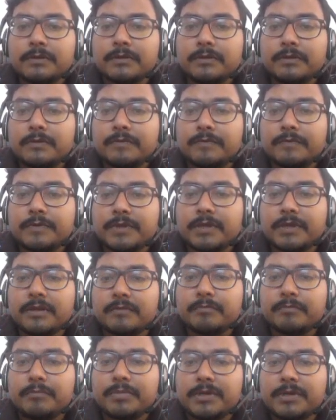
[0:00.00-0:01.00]
We can
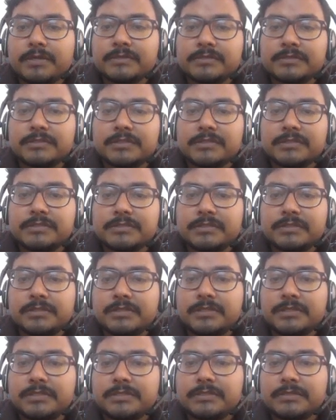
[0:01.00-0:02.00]
pass this
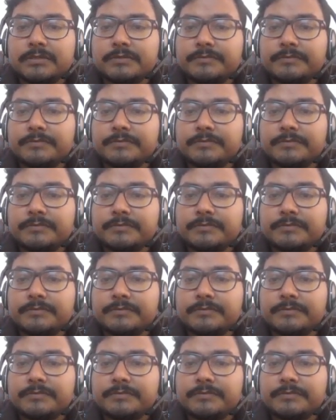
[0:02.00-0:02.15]
here